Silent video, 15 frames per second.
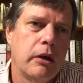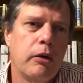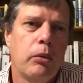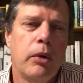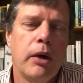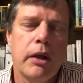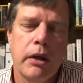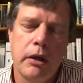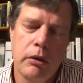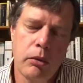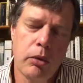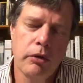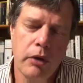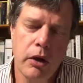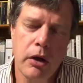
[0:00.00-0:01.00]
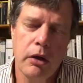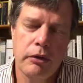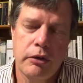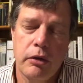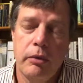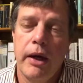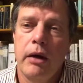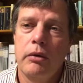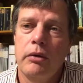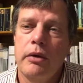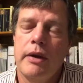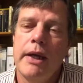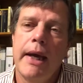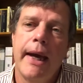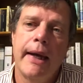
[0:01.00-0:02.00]
really revolves around
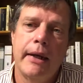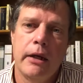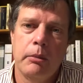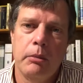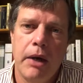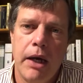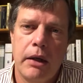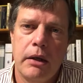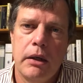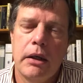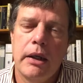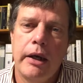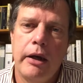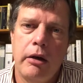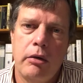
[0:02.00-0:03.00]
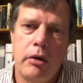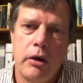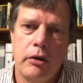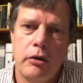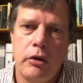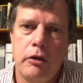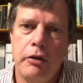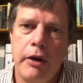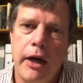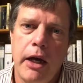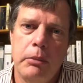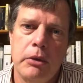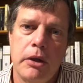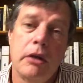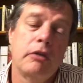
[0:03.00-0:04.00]
the enigmatic character of
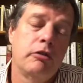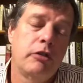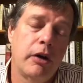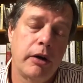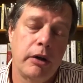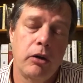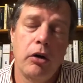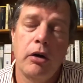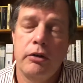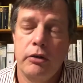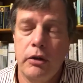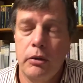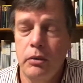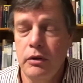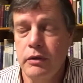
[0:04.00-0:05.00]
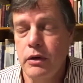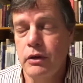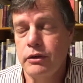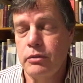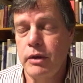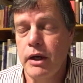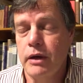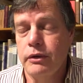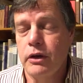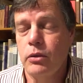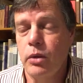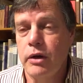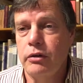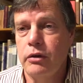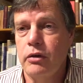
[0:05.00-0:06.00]
Hamlet, and very largely revolves around the
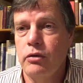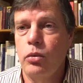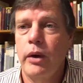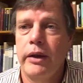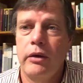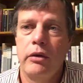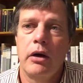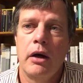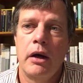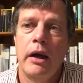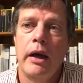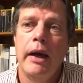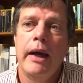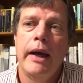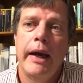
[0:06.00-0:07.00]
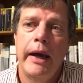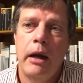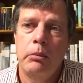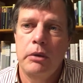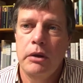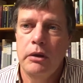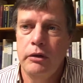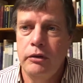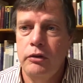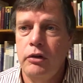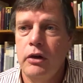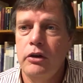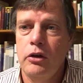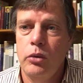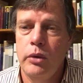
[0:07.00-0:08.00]
question of whether or not Hamlet is
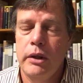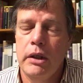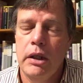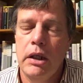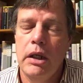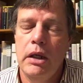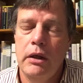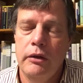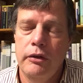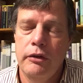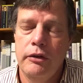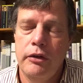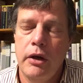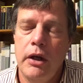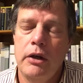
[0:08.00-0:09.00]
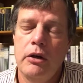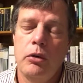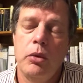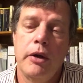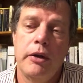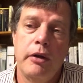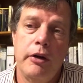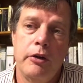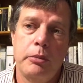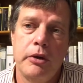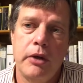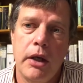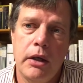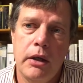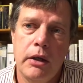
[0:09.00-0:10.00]
genuinely insane or whether he's
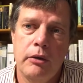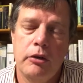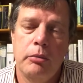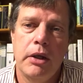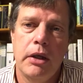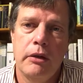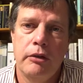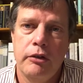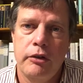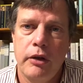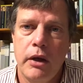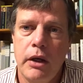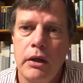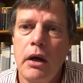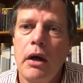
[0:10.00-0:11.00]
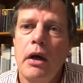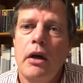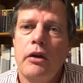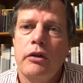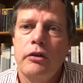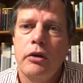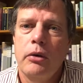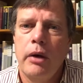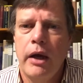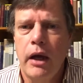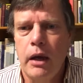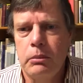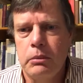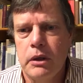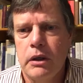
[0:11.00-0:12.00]
pretending to be insane. So
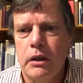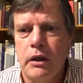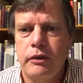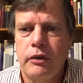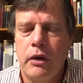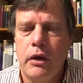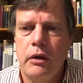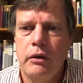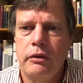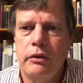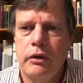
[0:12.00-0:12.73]
Hamlet, let's say